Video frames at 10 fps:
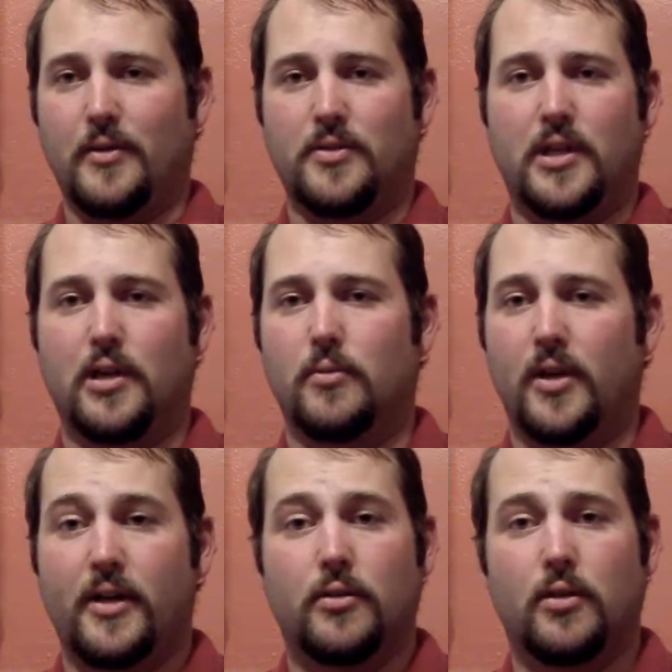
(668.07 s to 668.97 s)
was terrible.
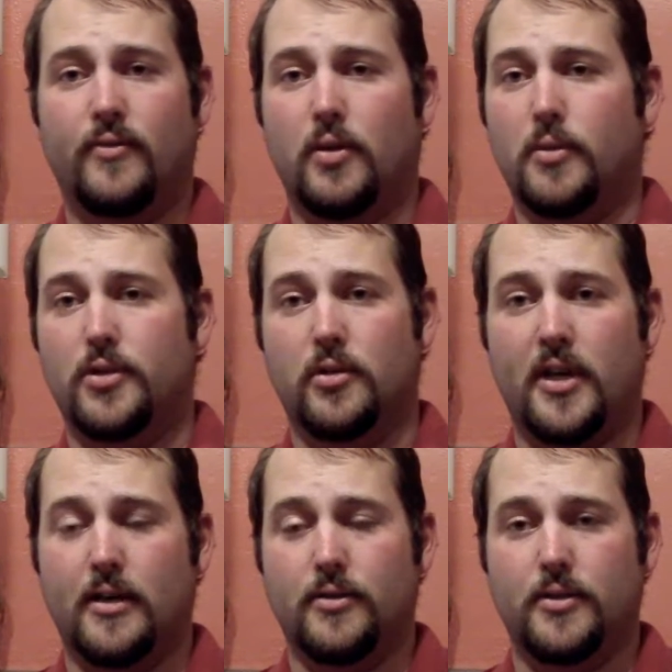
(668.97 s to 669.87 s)
I don't know if all pressure
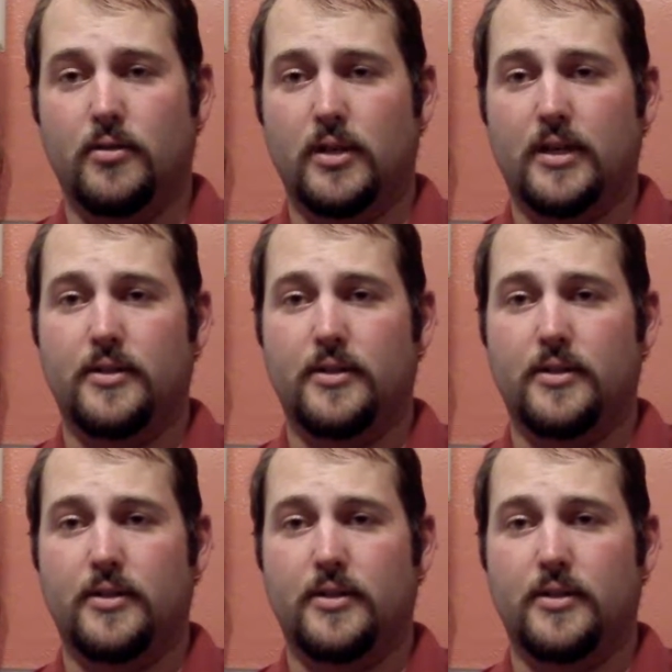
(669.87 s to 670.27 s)
canners do that.